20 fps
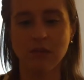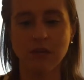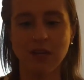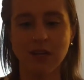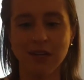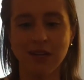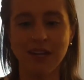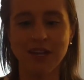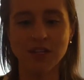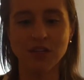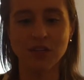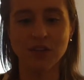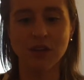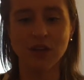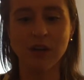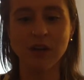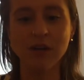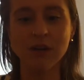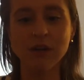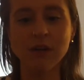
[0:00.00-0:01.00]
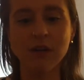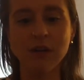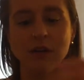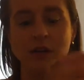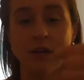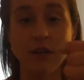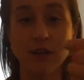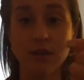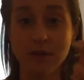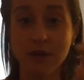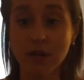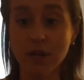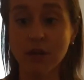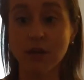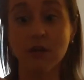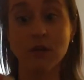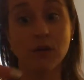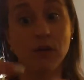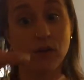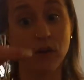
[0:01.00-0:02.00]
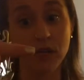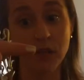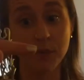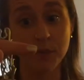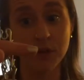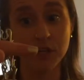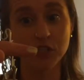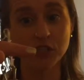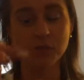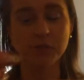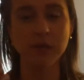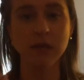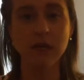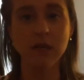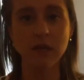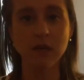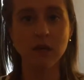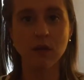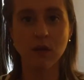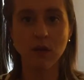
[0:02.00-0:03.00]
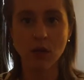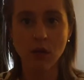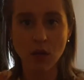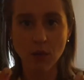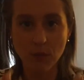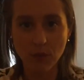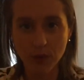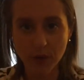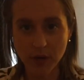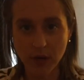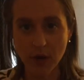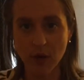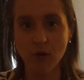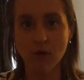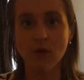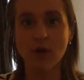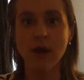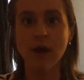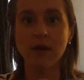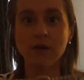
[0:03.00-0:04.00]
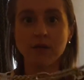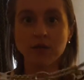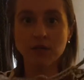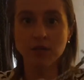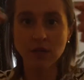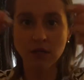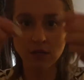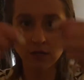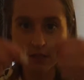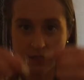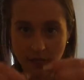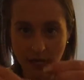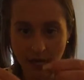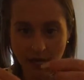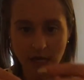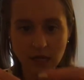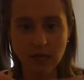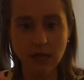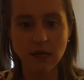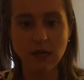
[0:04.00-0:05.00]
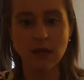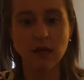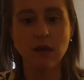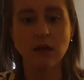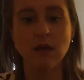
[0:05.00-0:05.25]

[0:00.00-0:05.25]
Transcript: unlatch your collar either here or at the pressure plate. Put it around your dog's neck